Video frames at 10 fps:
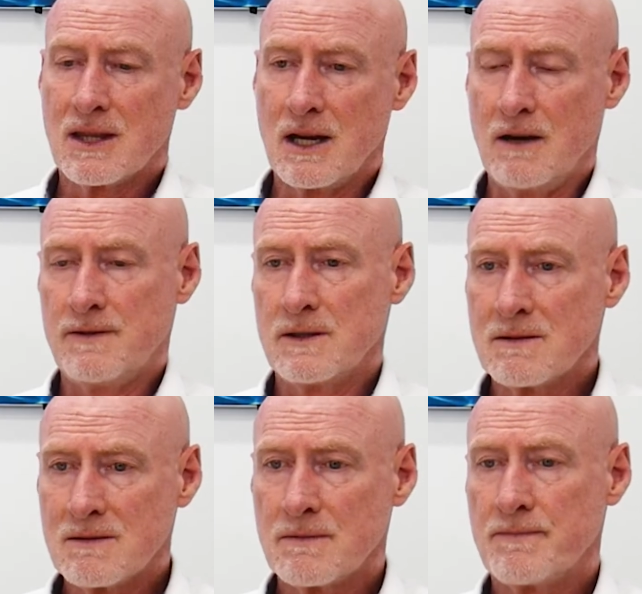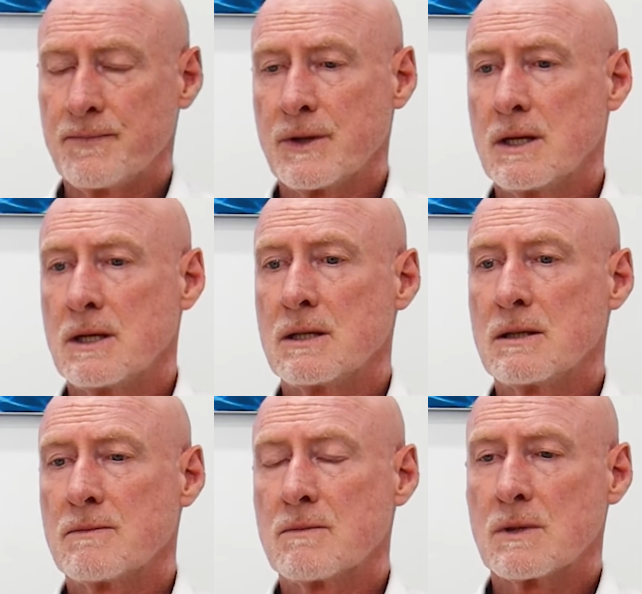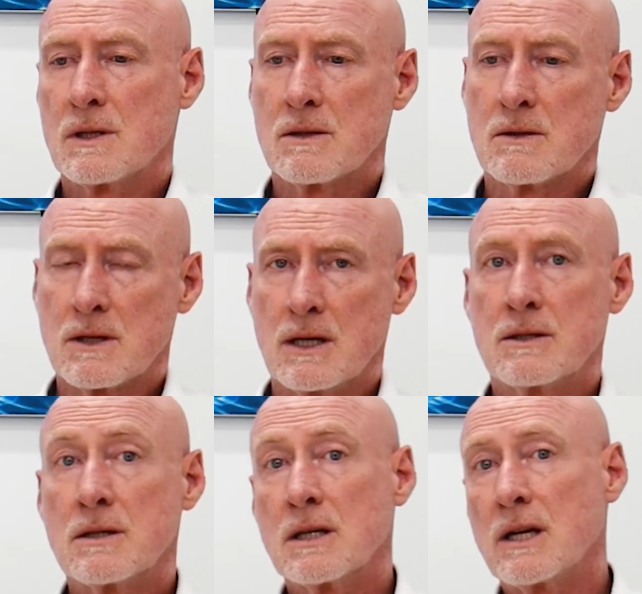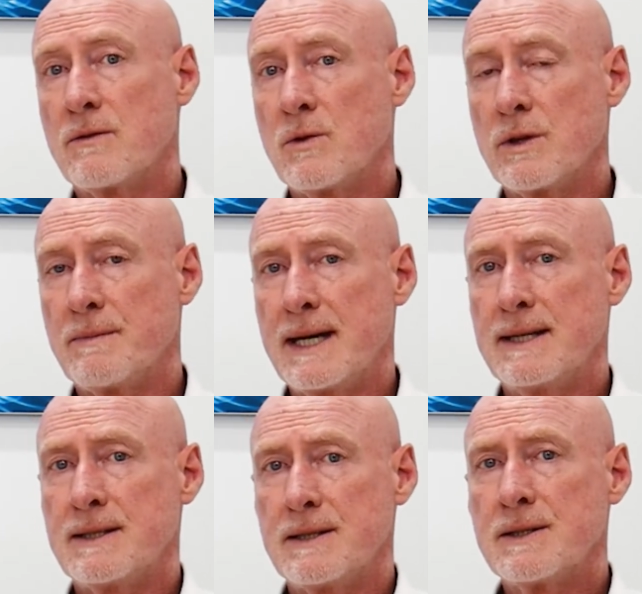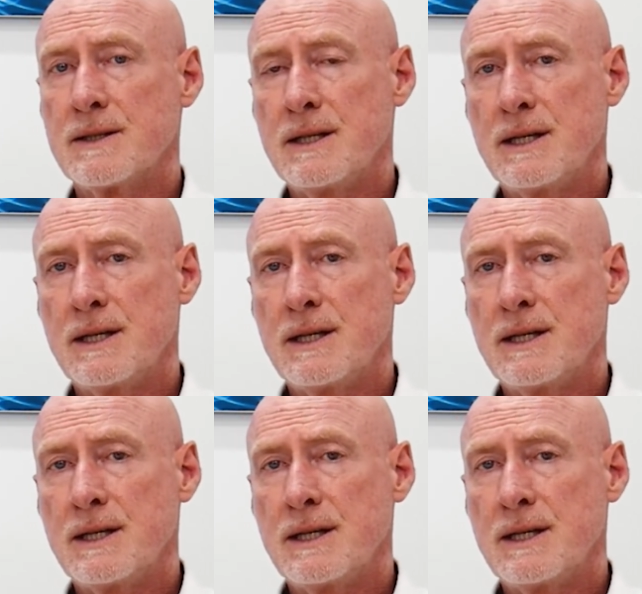They often don't cover all the bases,